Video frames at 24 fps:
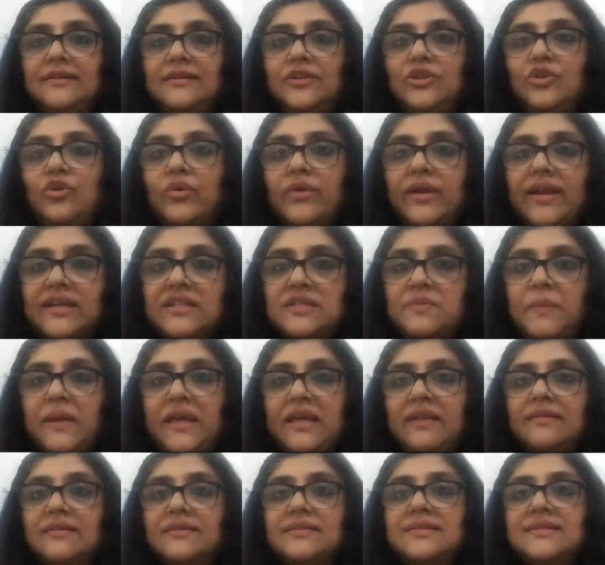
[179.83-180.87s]
your
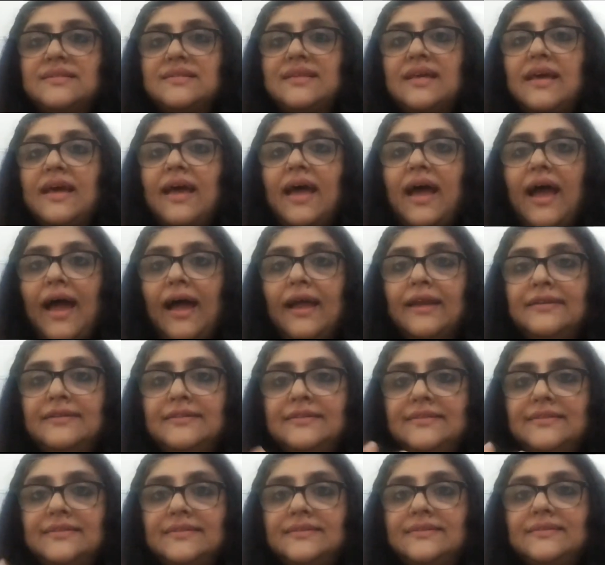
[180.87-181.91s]
experience, and